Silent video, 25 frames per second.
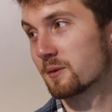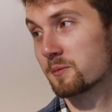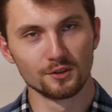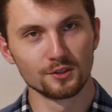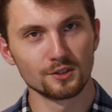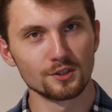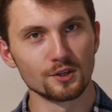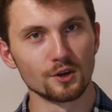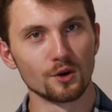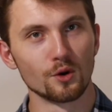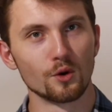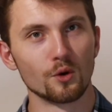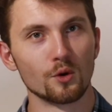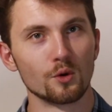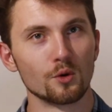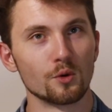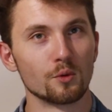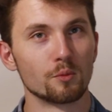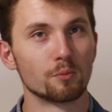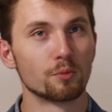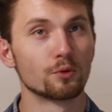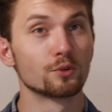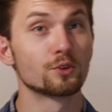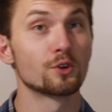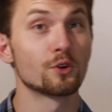So,
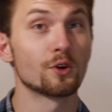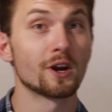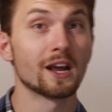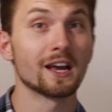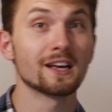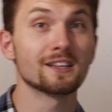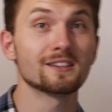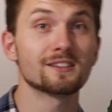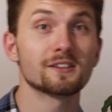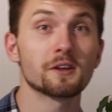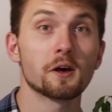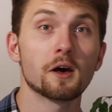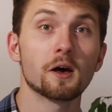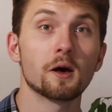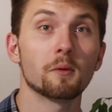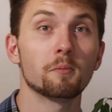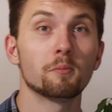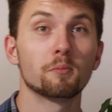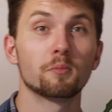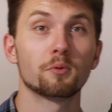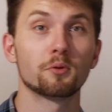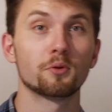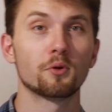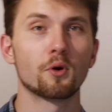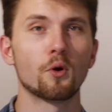put your hands
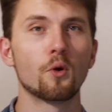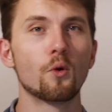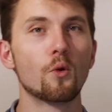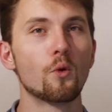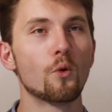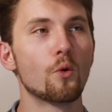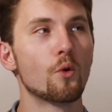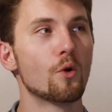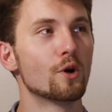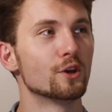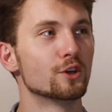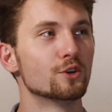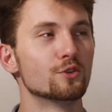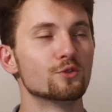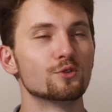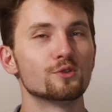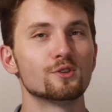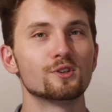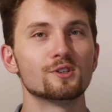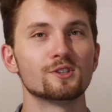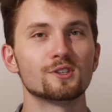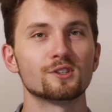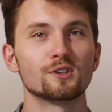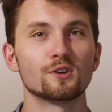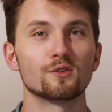up. Who
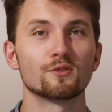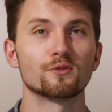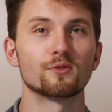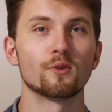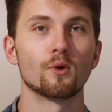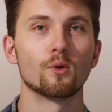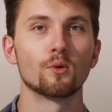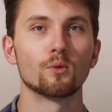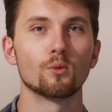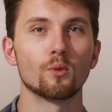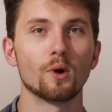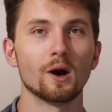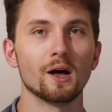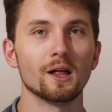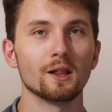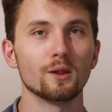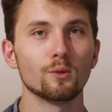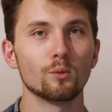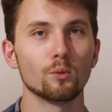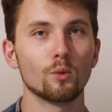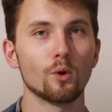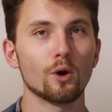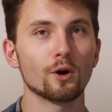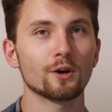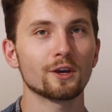uses their phone while
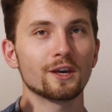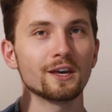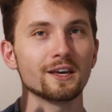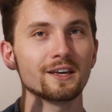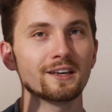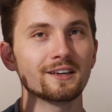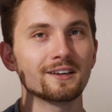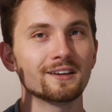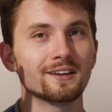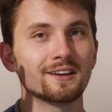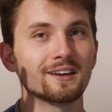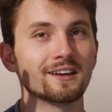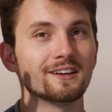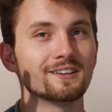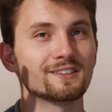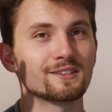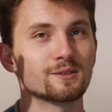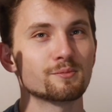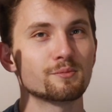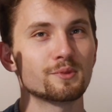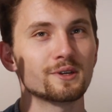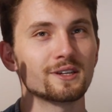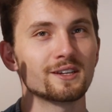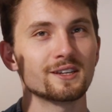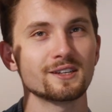walking as a
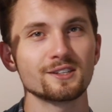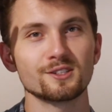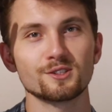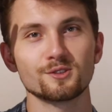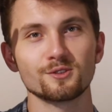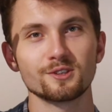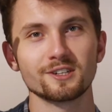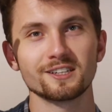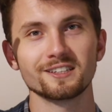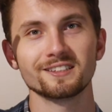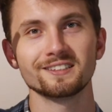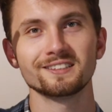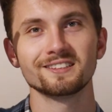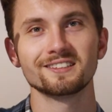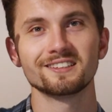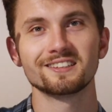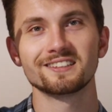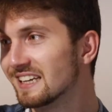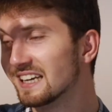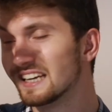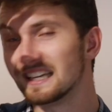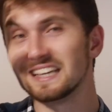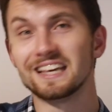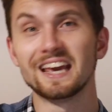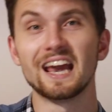pedestrian?
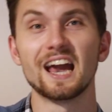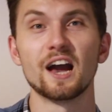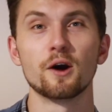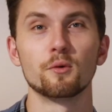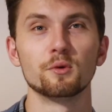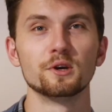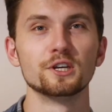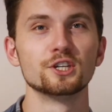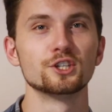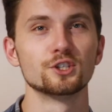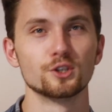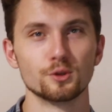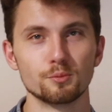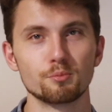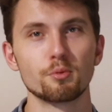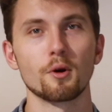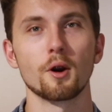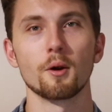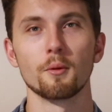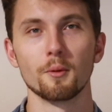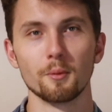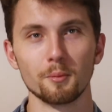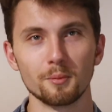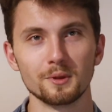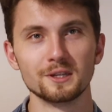Yeah, we should
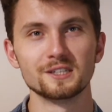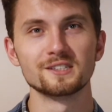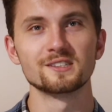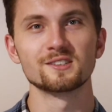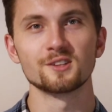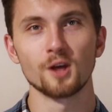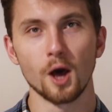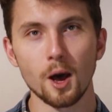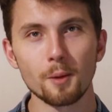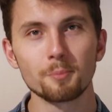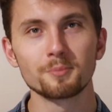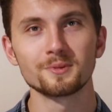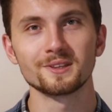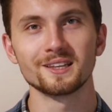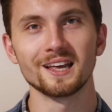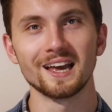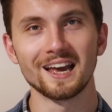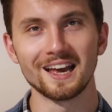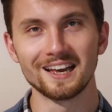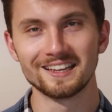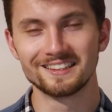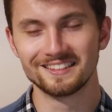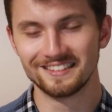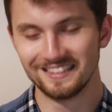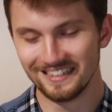probably stop
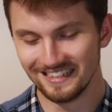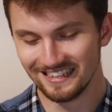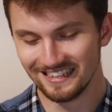that.